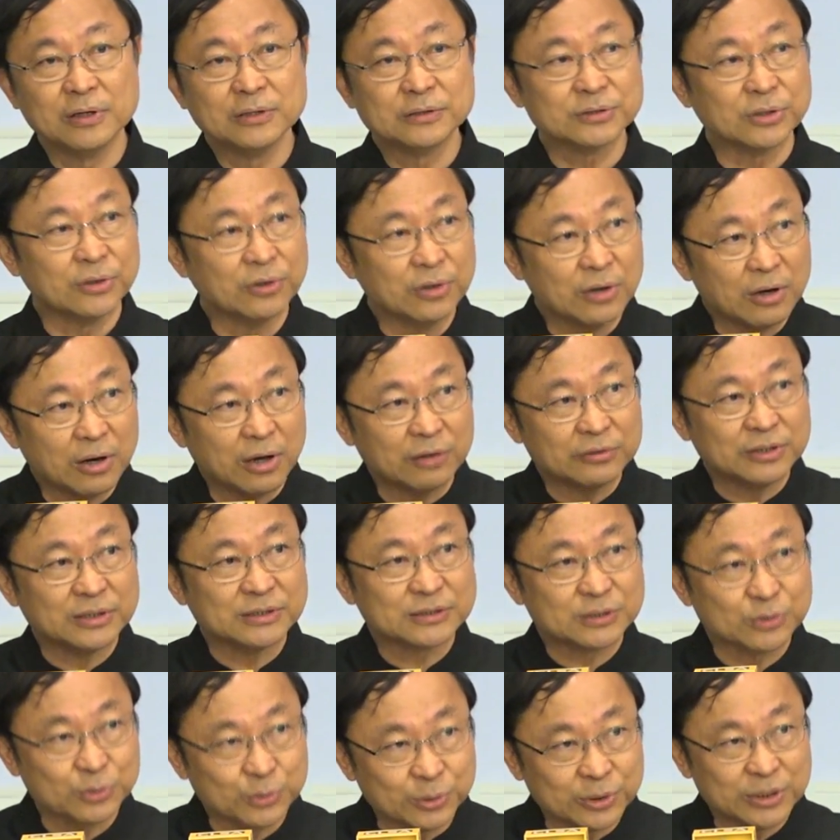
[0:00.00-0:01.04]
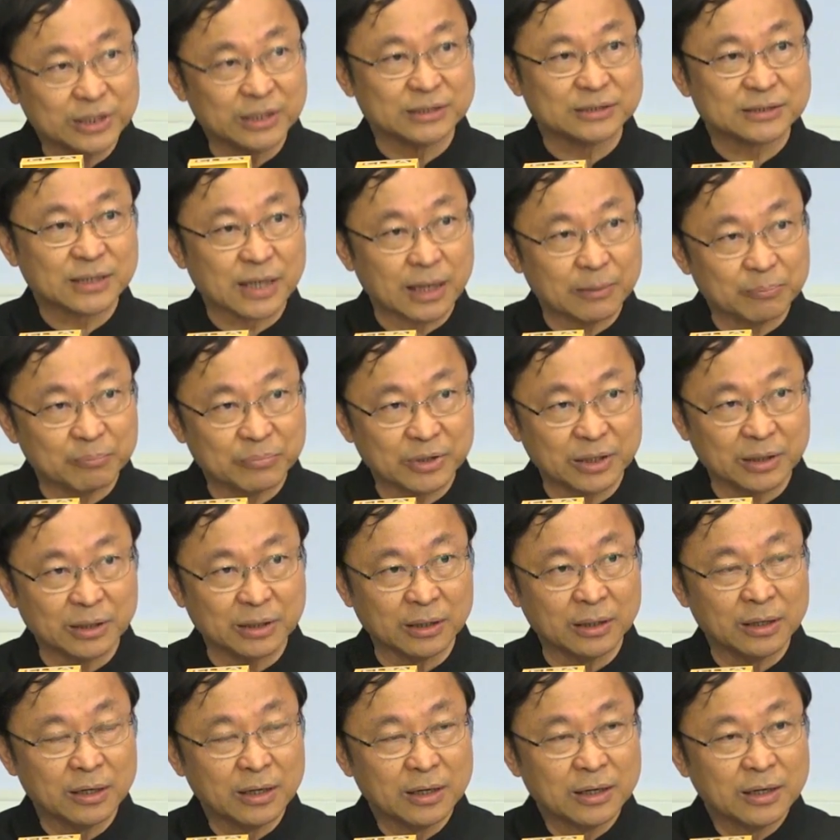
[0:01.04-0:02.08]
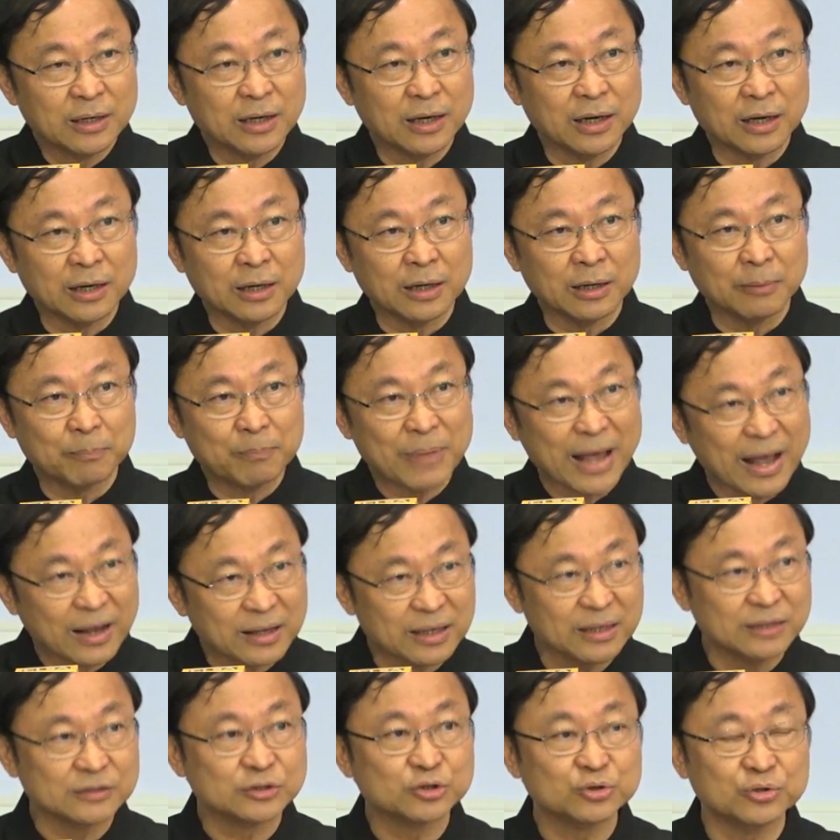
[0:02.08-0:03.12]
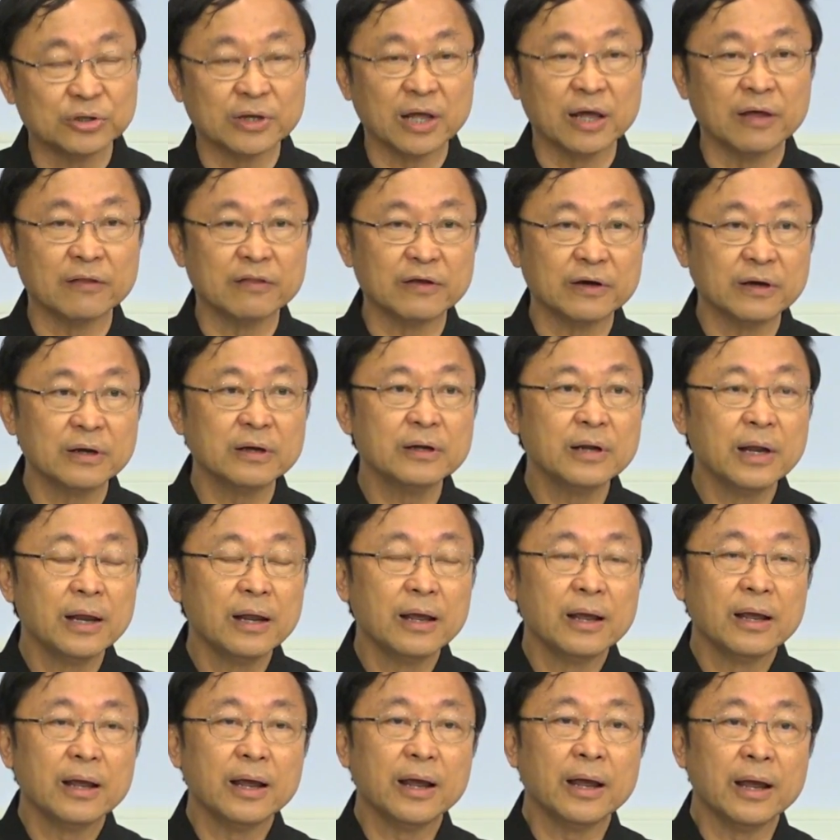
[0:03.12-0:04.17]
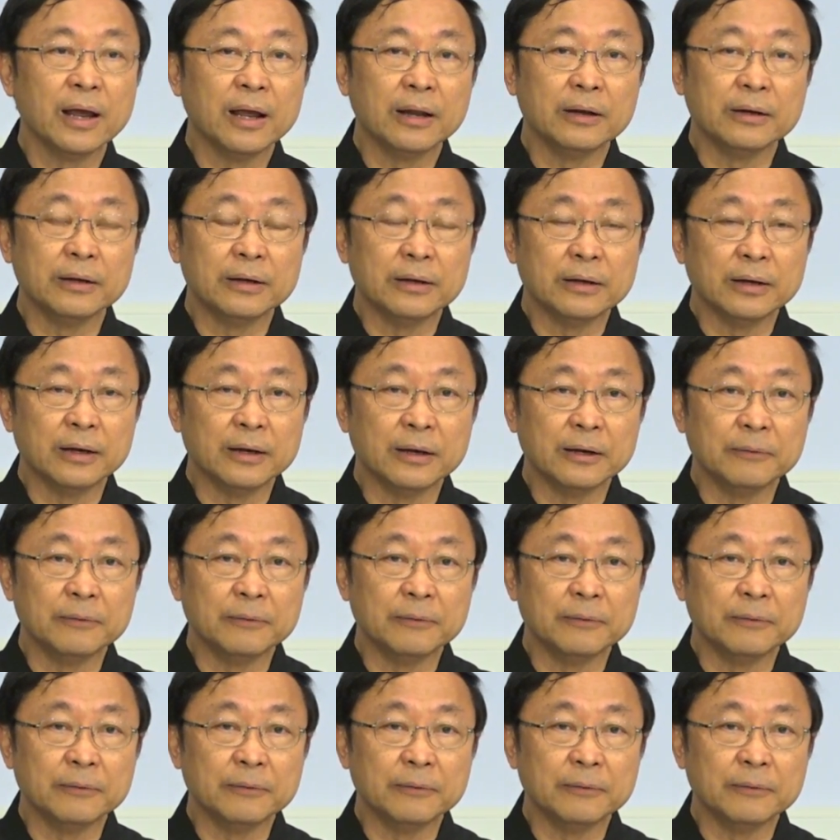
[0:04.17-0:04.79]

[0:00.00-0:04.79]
So all these goodies can be packaged together, and